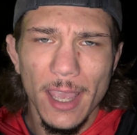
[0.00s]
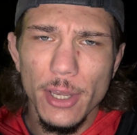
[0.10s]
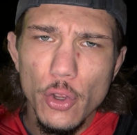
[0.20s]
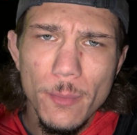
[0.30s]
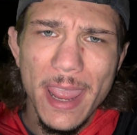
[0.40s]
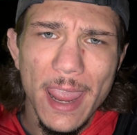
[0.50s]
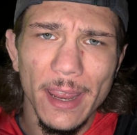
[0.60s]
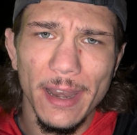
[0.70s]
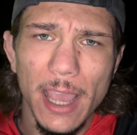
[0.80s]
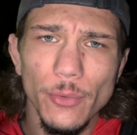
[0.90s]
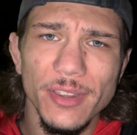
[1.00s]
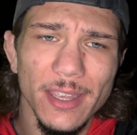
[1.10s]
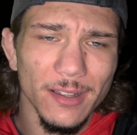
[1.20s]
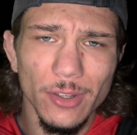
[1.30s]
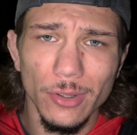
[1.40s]
A new man. I was
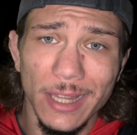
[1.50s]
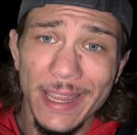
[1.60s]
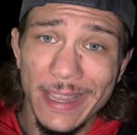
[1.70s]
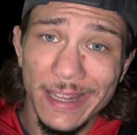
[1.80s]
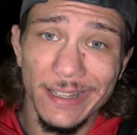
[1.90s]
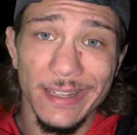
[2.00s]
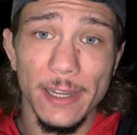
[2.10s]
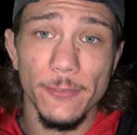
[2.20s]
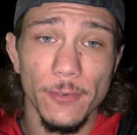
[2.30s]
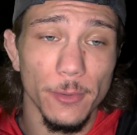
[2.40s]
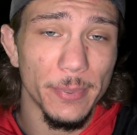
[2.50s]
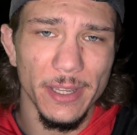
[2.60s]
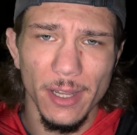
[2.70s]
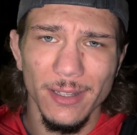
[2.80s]
getting a little lightheaded there for a bit.